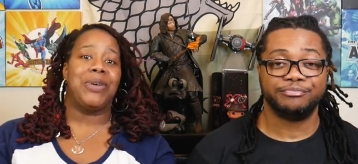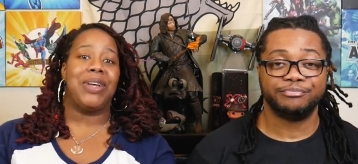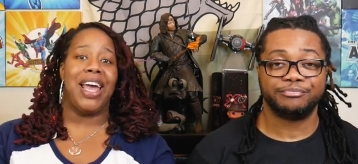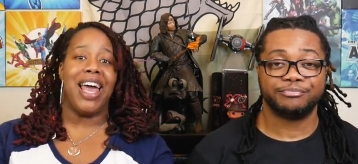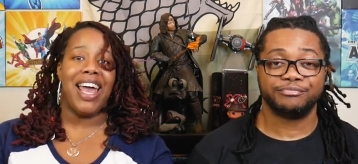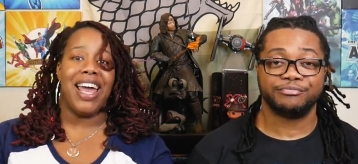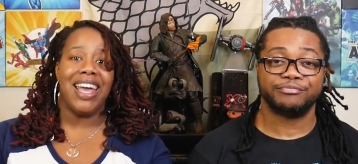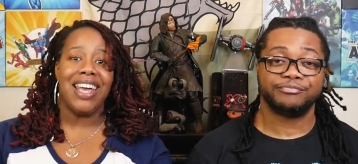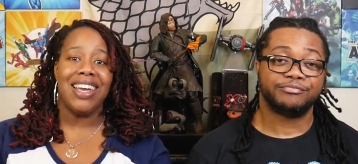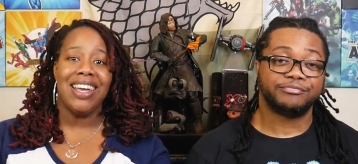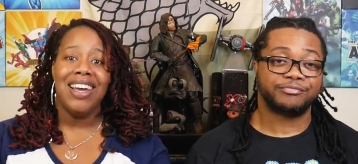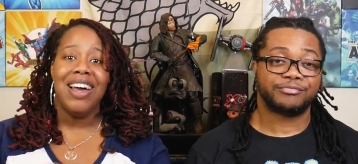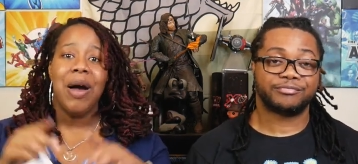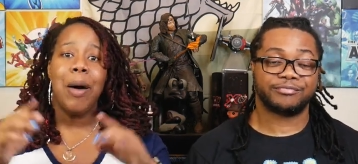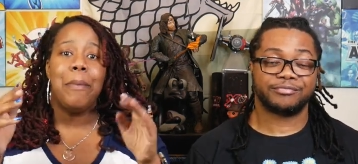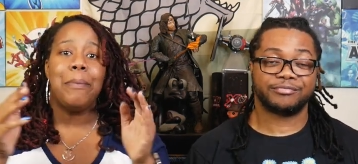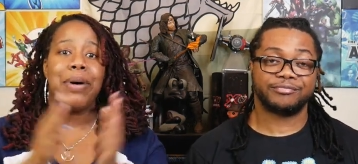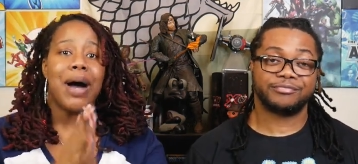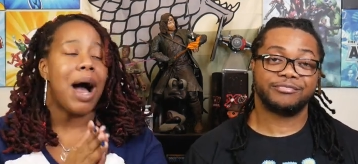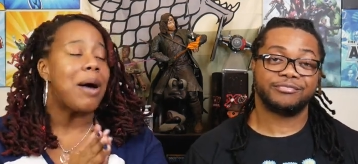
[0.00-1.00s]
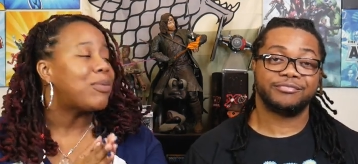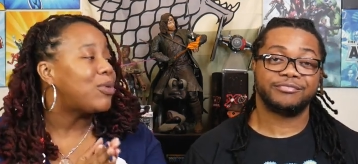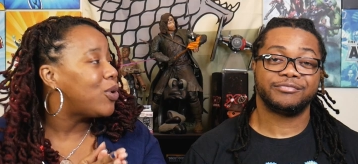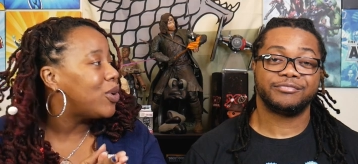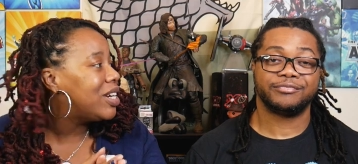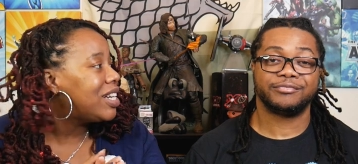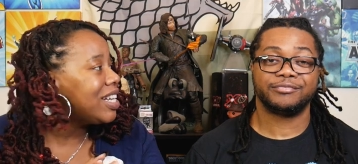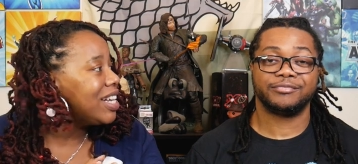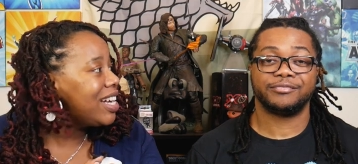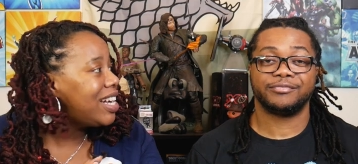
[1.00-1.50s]
Speaker 1: Okay
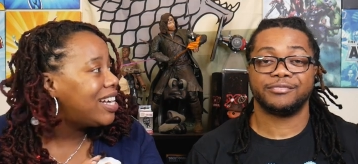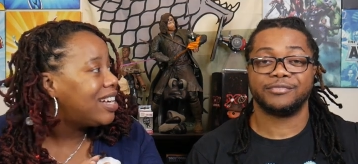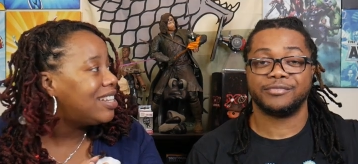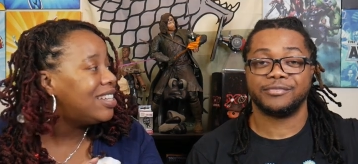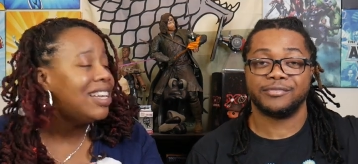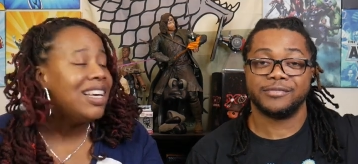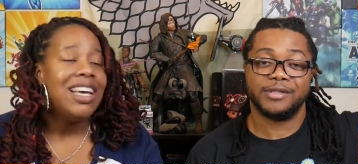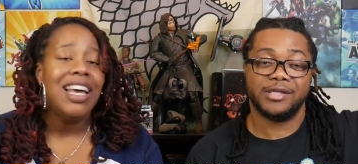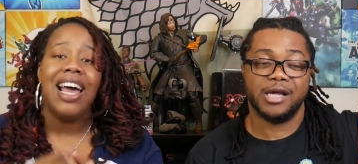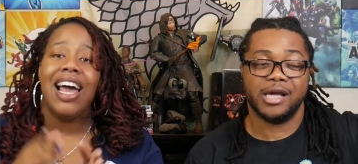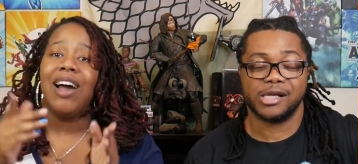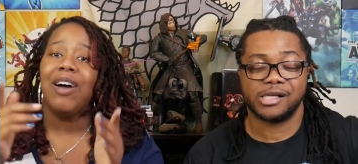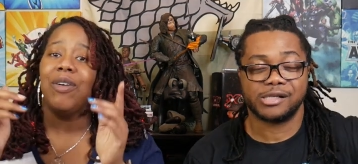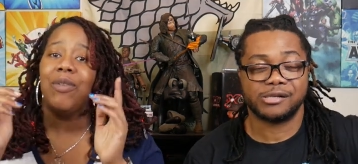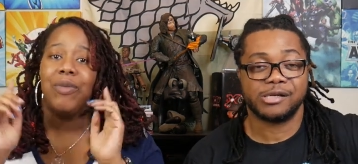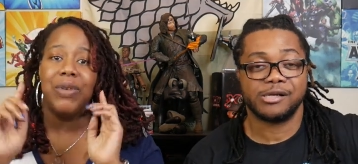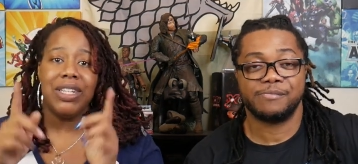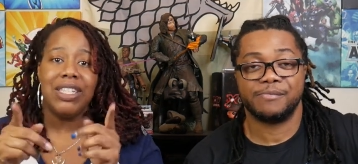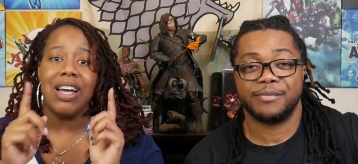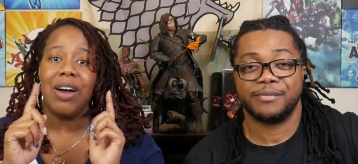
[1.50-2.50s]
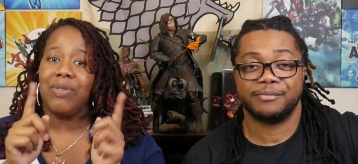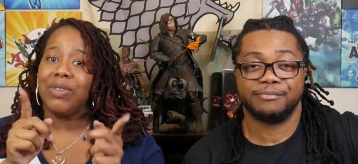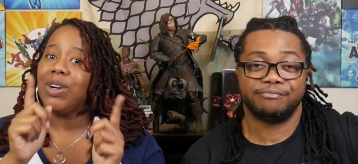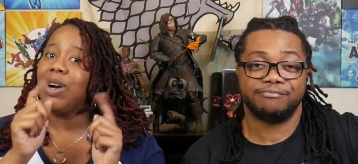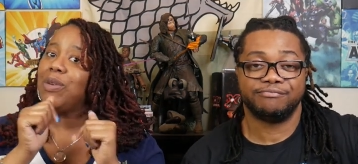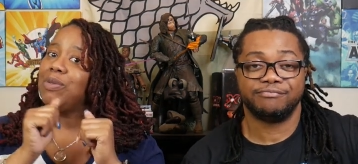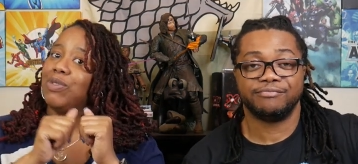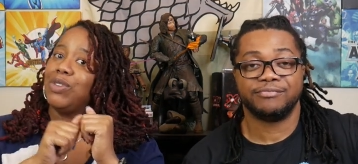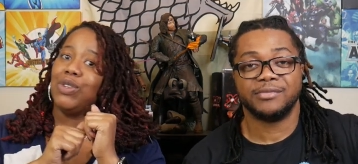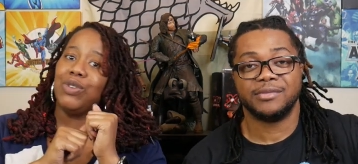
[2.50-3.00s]
popcorn in hand, yes, and we definitely
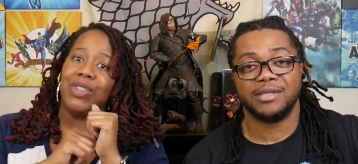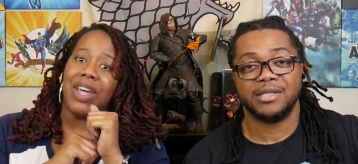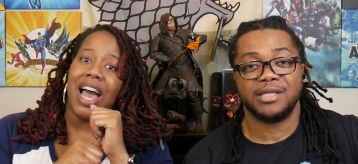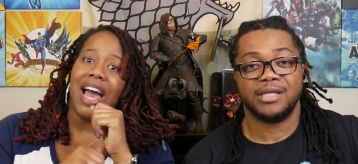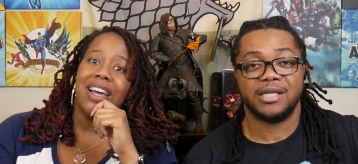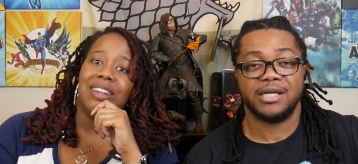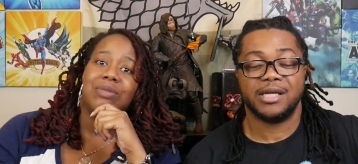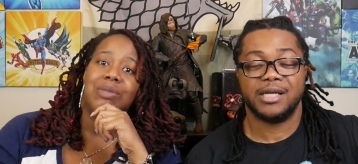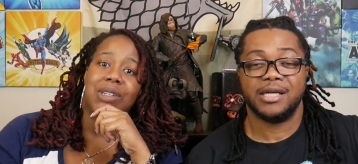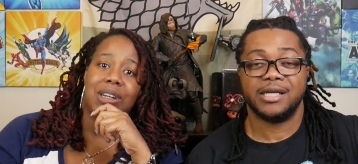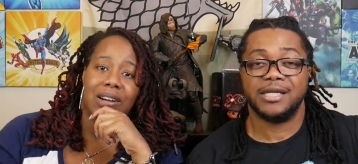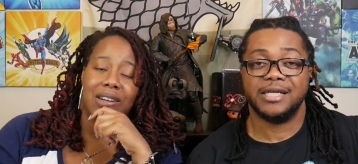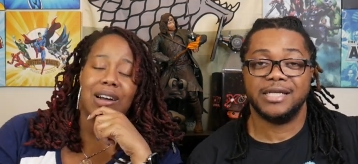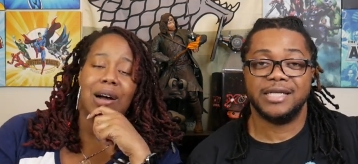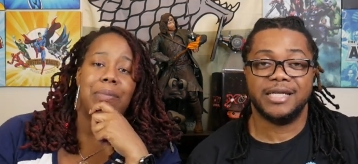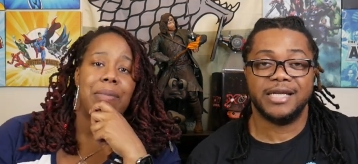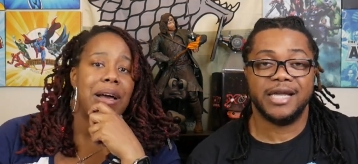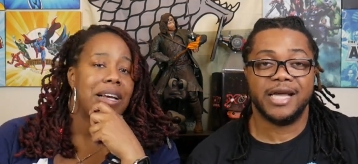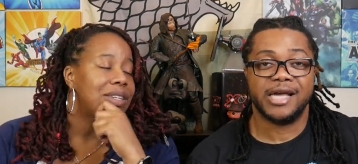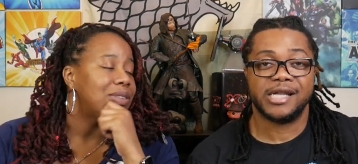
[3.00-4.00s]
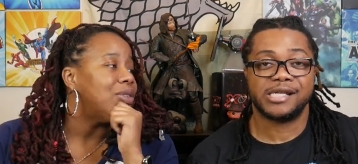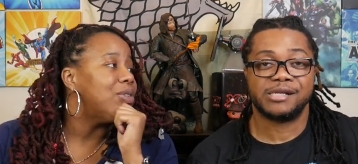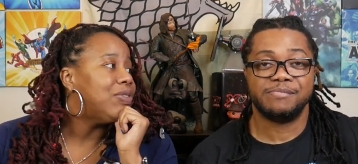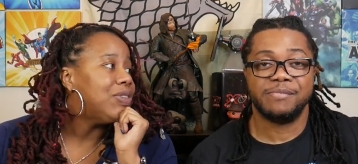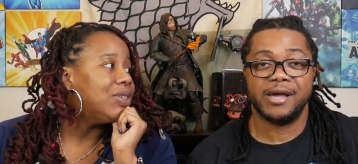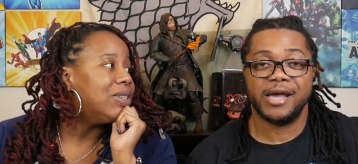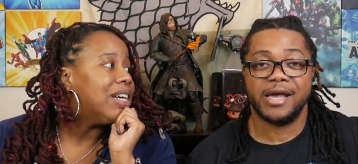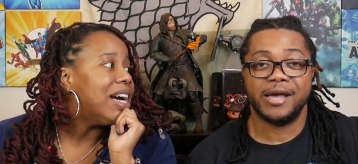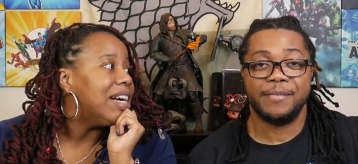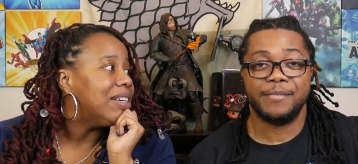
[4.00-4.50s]
gonna review that. We gonna come back yes, and
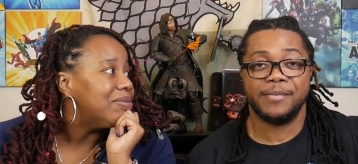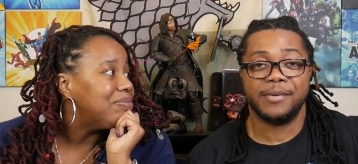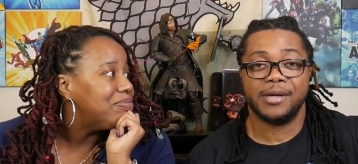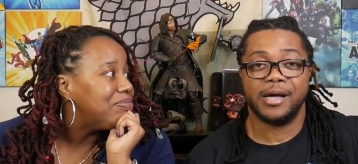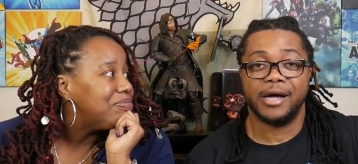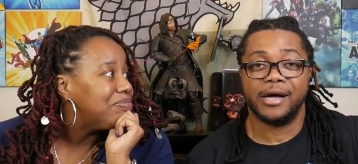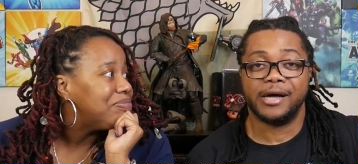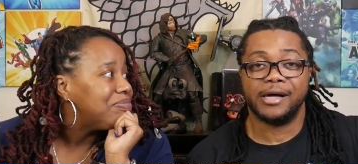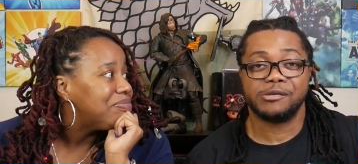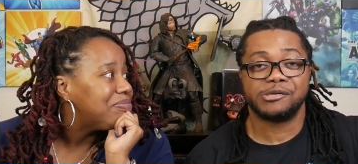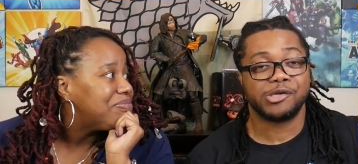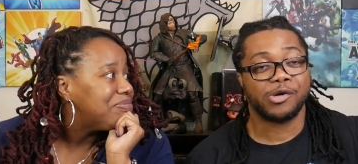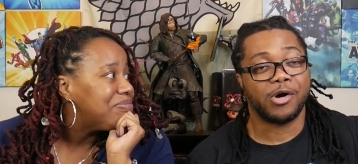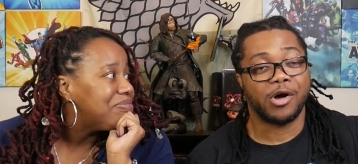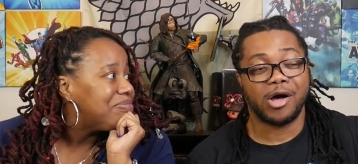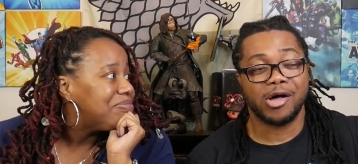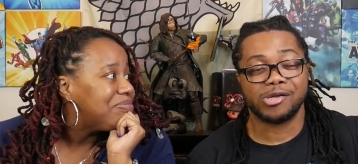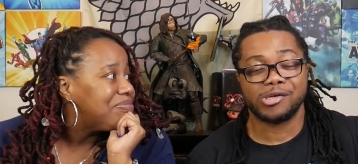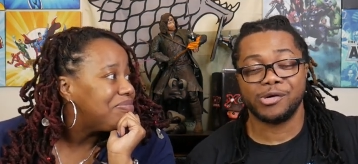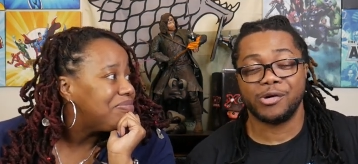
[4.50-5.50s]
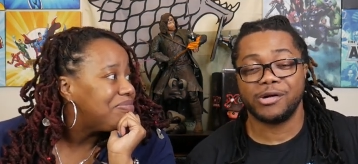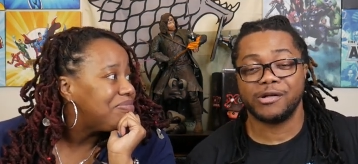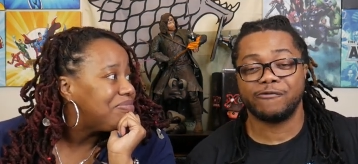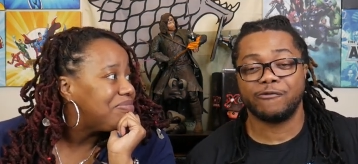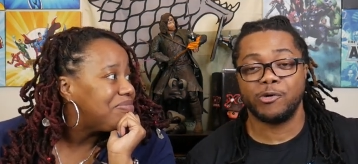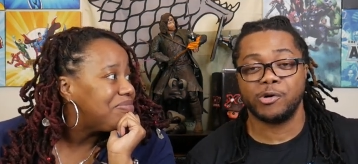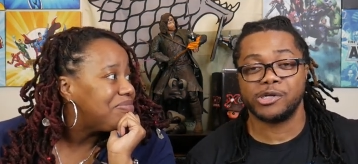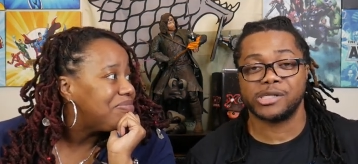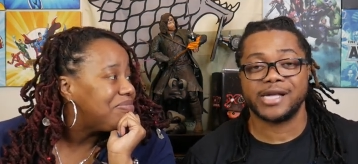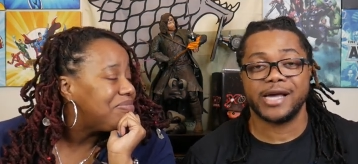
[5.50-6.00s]
review ma'am.
Speaker 2: that. Uh, so also, of
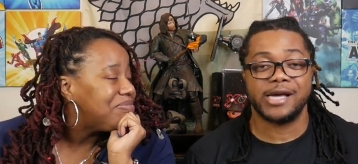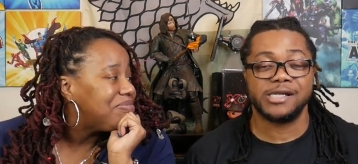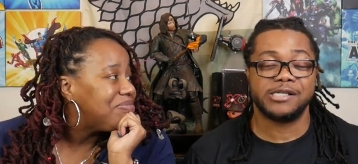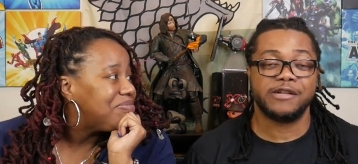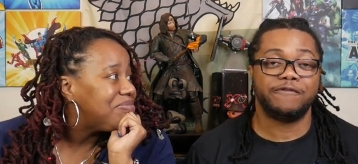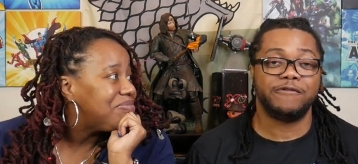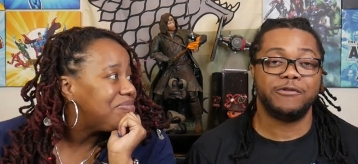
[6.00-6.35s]
course, guys,